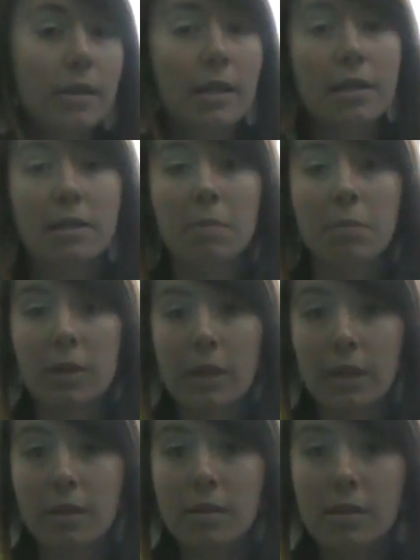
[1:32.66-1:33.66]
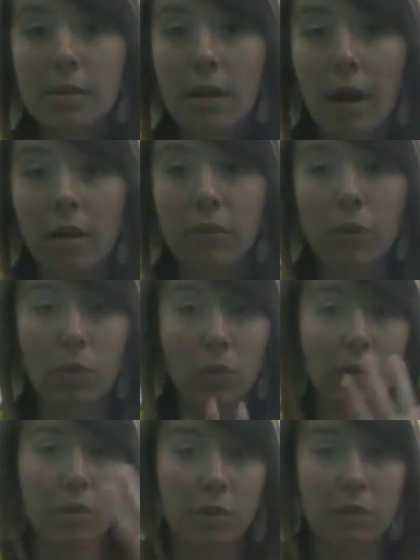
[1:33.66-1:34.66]
see some things out of the
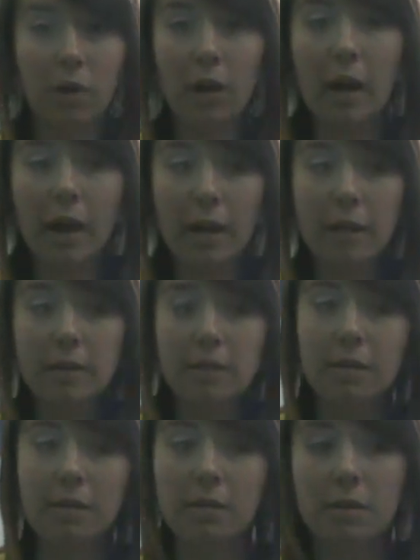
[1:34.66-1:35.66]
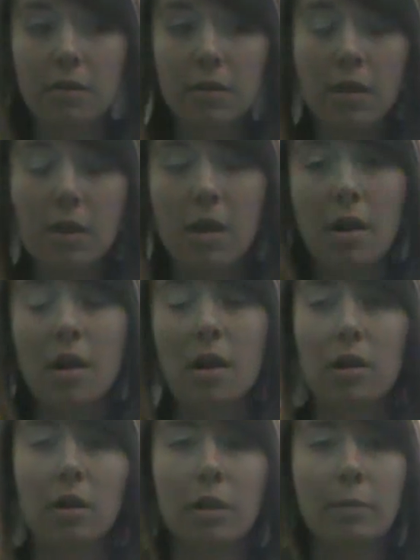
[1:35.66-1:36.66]
corners of your eyes.
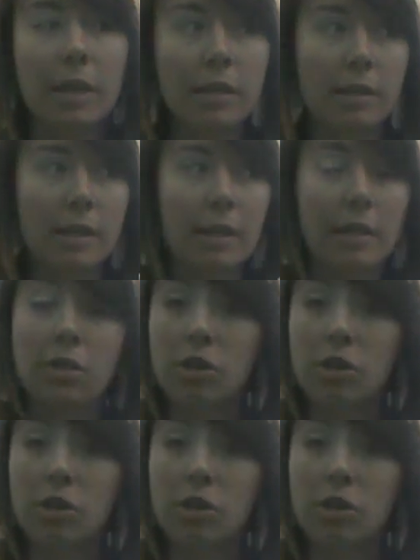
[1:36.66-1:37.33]
You may see